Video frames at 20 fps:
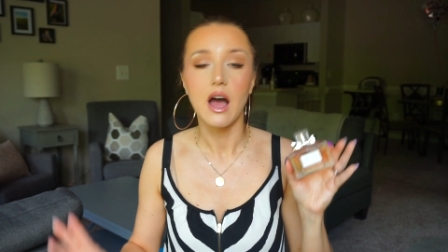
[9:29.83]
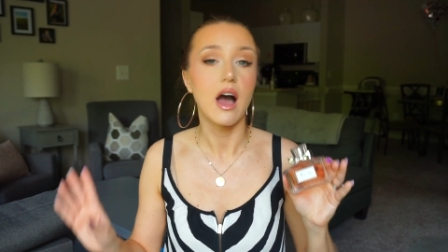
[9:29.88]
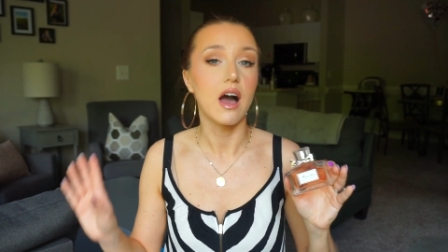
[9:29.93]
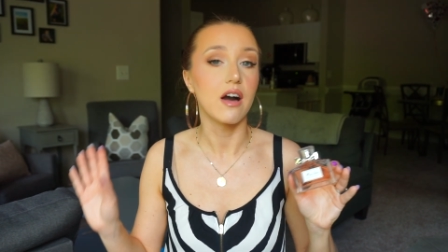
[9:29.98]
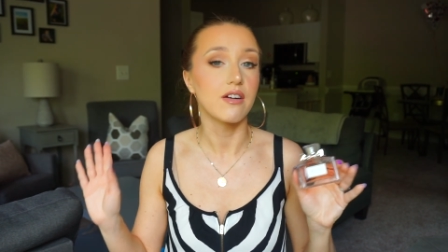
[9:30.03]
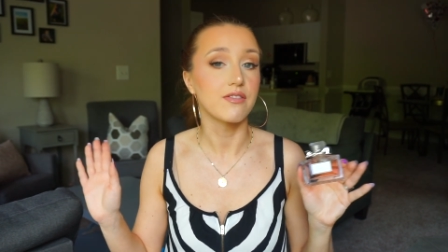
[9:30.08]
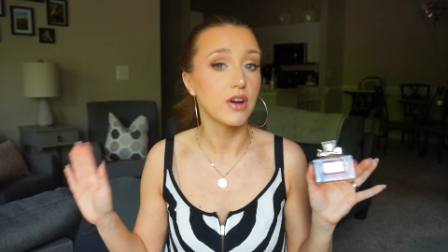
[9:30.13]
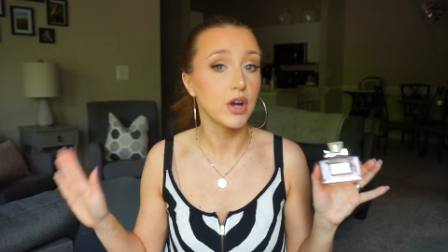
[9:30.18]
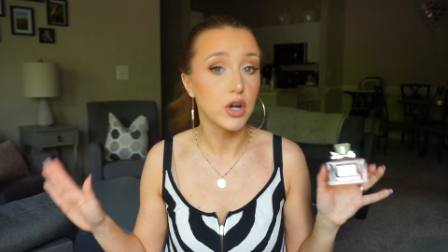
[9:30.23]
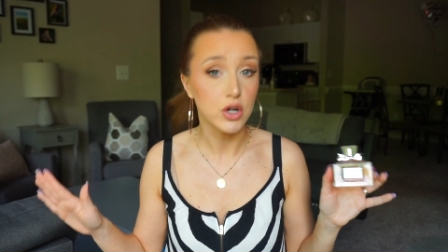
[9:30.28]

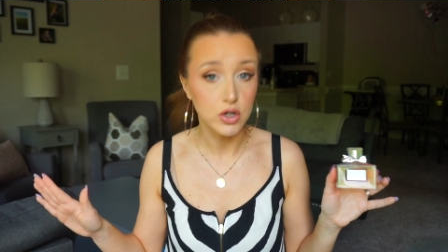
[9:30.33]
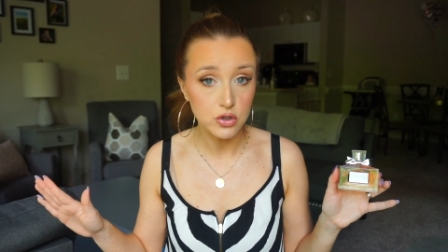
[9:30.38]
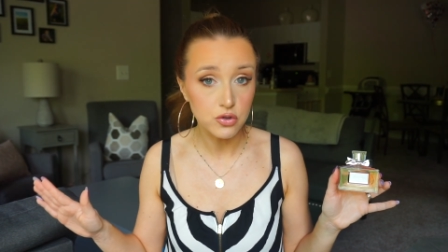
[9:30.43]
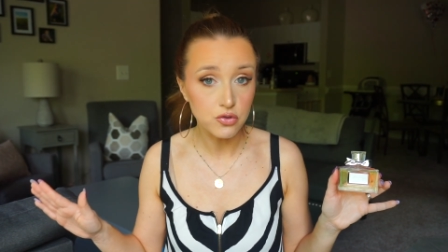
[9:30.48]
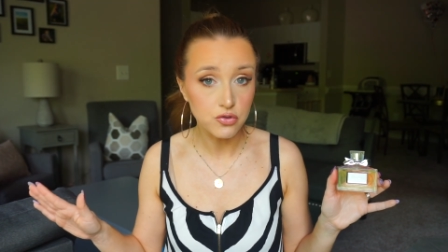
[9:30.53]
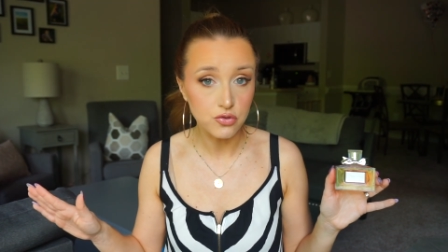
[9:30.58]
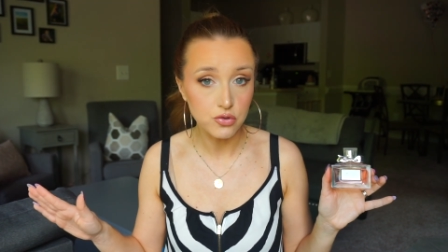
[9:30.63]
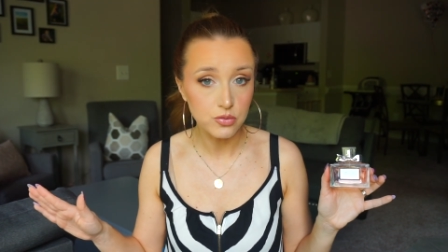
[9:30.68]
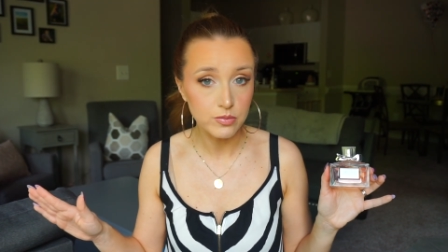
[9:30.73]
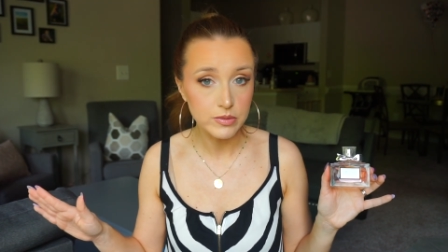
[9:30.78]
i've heard
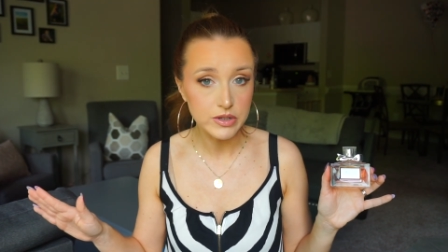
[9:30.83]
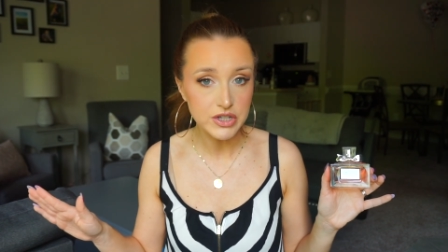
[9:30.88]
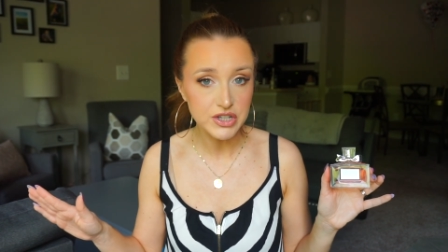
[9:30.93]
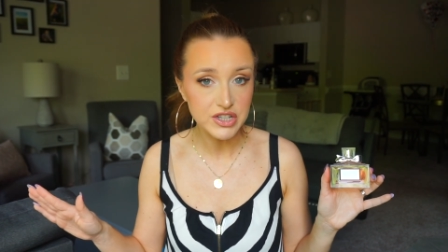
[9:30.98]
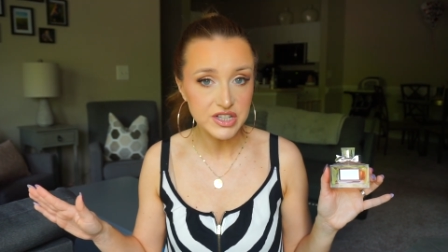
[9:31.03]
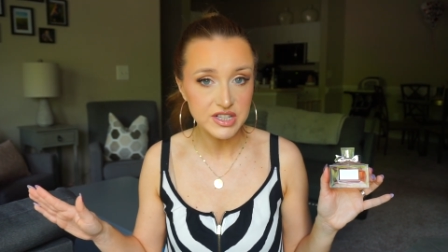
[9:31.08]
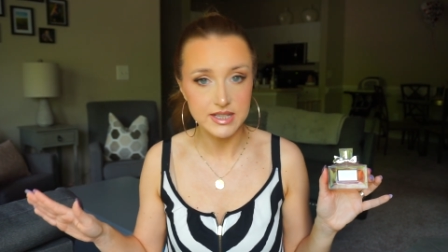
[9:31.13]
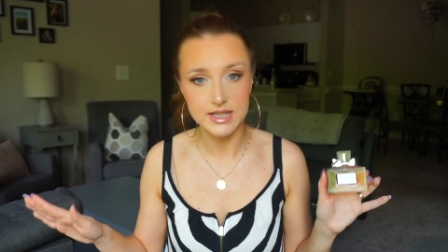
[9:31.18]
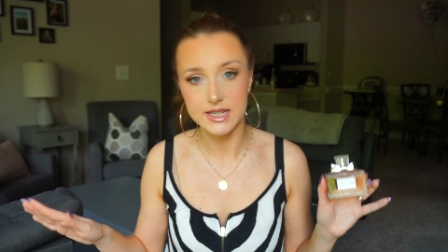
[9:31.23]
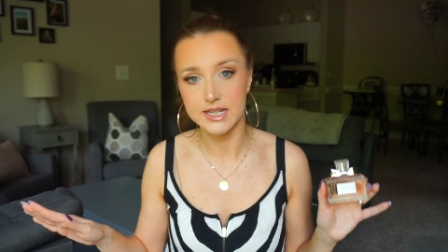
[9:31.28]

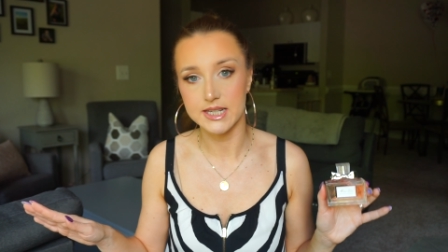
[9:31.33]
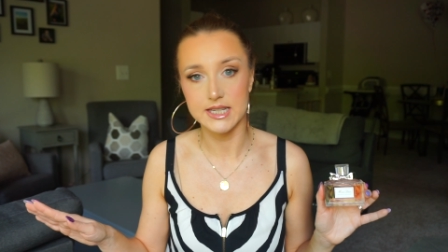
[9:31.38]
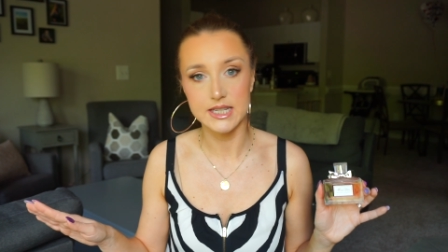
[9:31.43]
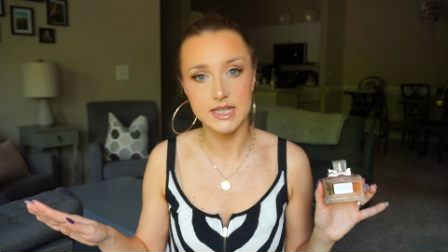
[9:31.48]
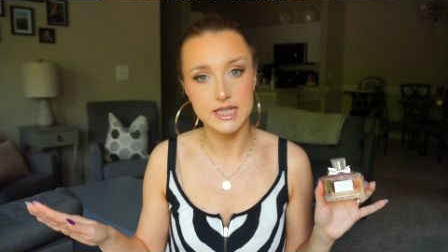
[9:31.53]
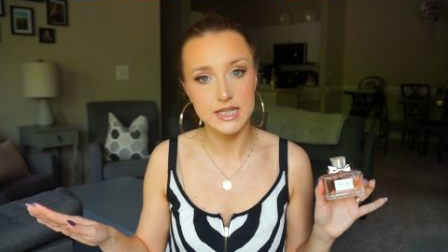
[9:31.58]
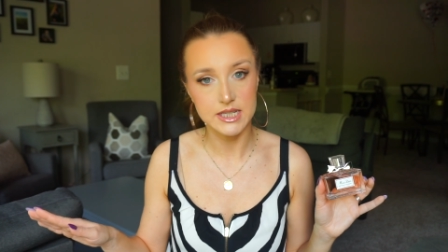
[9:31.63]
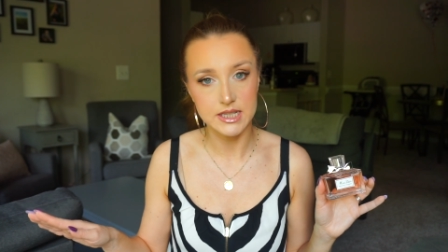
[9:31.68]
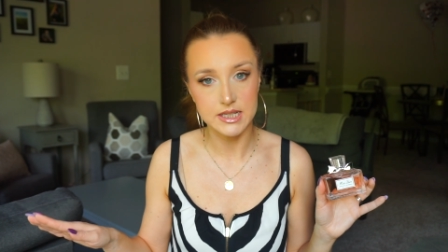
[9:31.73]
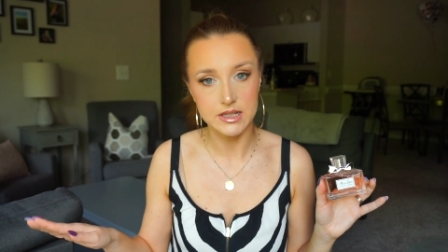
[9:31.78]
rumors that
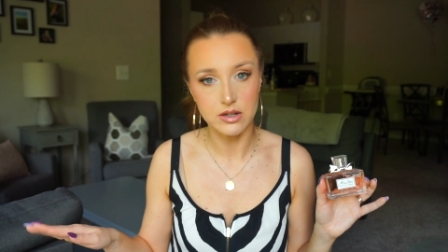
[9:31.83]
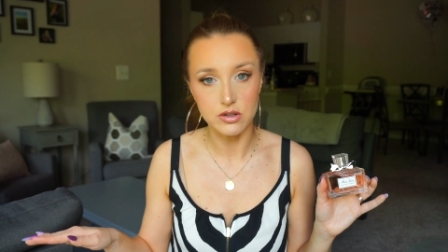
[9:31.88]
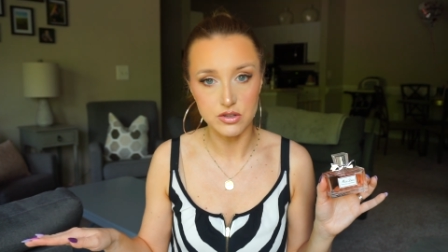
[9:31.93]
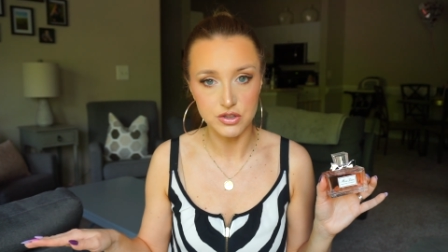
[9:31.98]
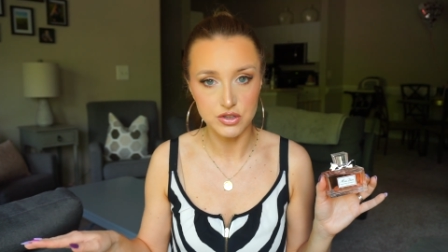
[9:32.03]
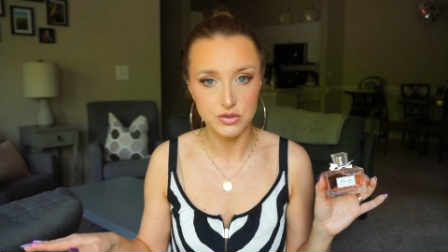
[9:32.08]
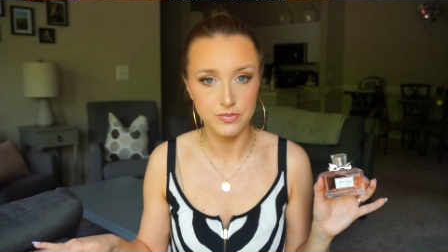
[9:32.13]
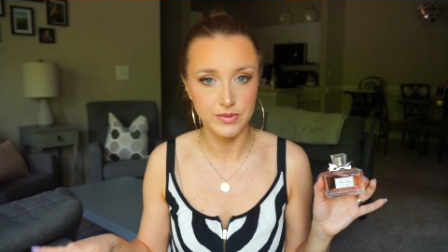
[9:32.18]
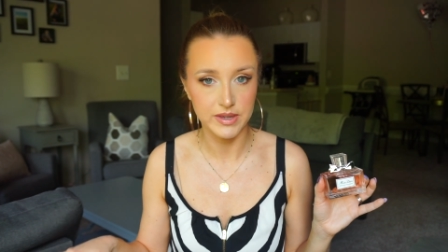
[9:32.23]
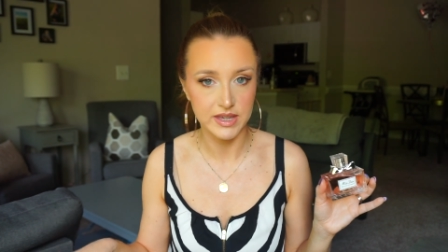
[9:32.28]
this is
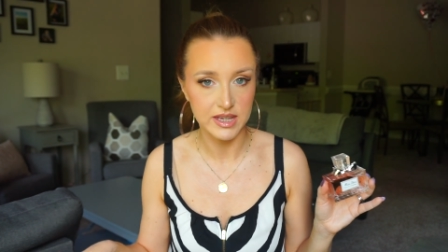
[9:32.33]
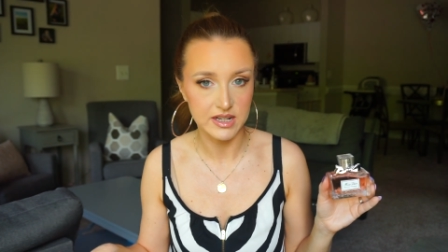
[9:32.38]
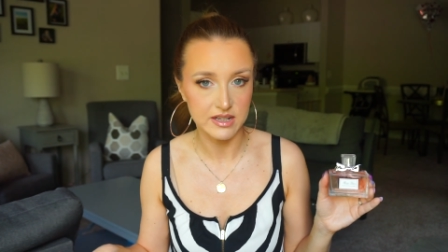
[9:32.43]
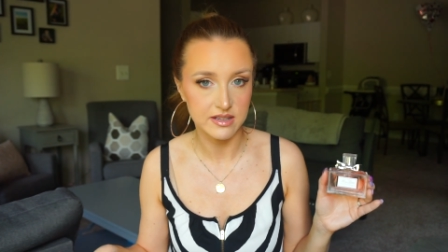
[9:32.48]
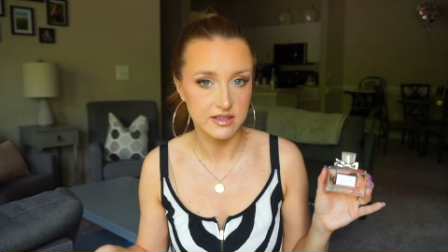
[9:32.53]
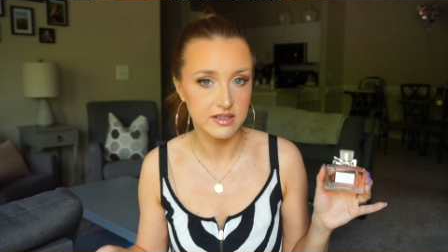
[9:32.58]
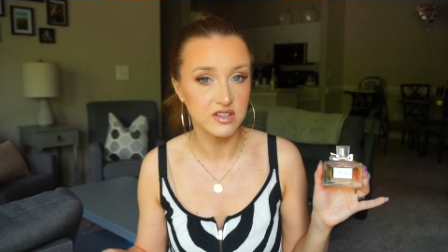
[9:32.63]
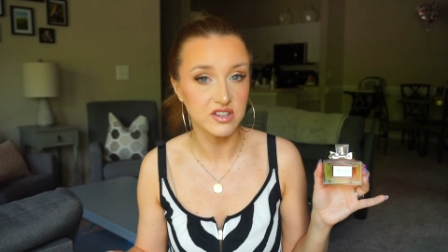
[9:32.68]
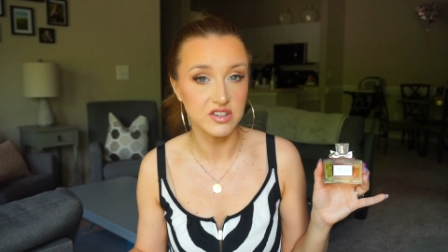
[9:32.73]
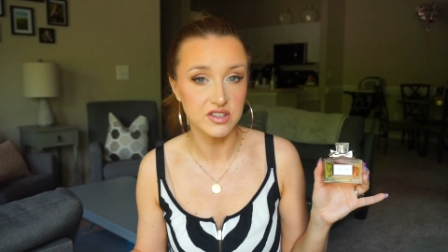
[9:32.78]
also being
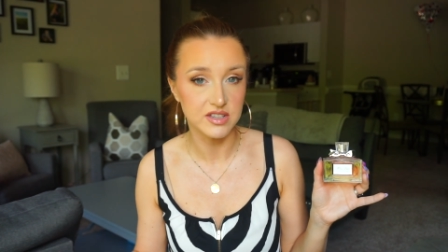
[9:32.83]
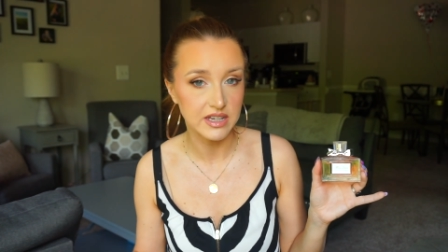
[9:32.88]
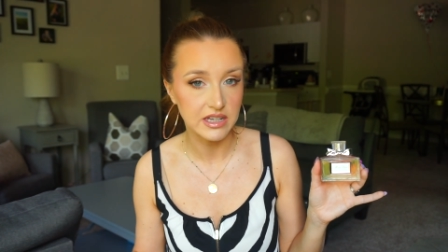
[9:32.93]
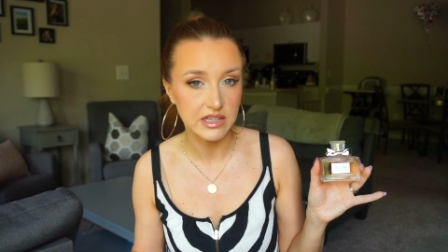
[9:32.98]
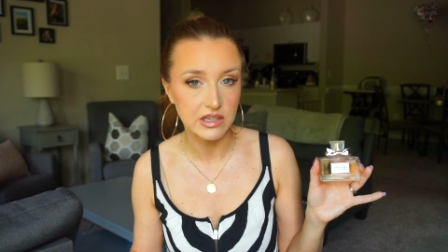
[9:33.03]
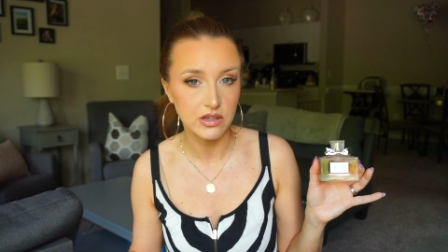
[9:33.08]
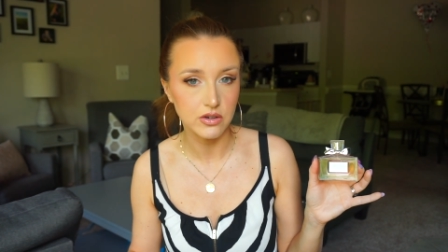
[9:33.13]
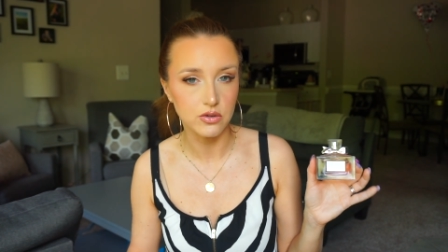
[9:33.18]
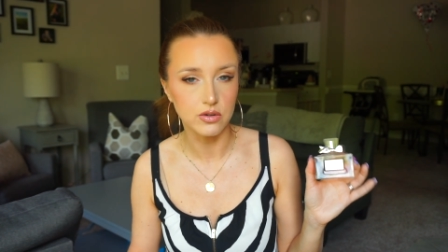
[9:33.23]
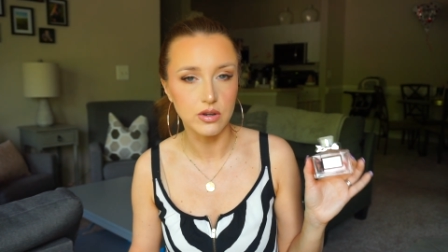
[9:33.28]

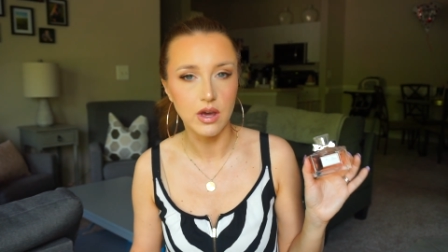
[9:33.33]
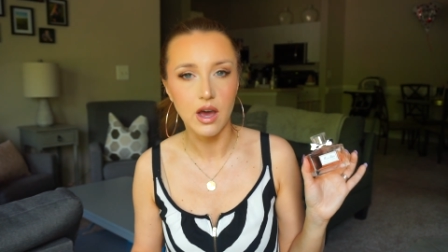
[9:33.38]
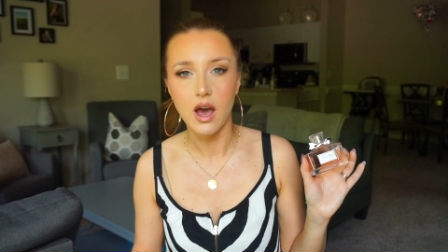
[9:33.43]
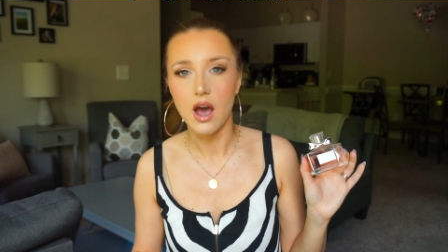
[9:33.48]
discontinued